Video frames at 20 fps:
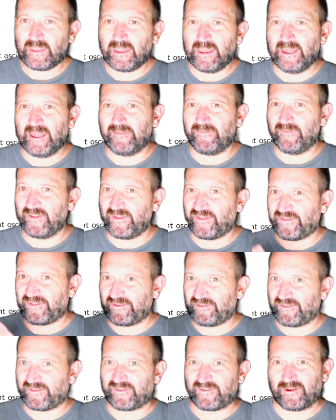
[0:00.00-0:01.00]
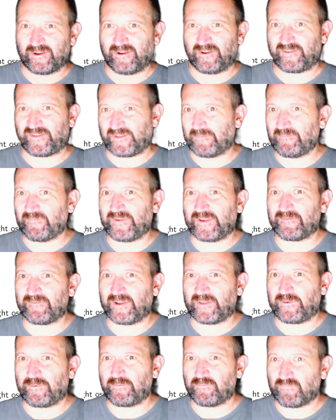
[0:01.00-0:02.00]
And this is something
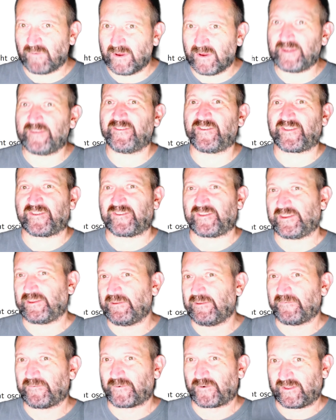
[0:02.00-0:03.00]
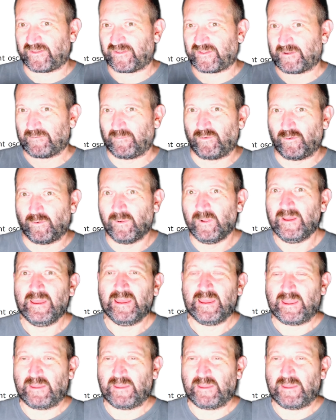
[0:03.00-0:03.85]
that you would see, for example,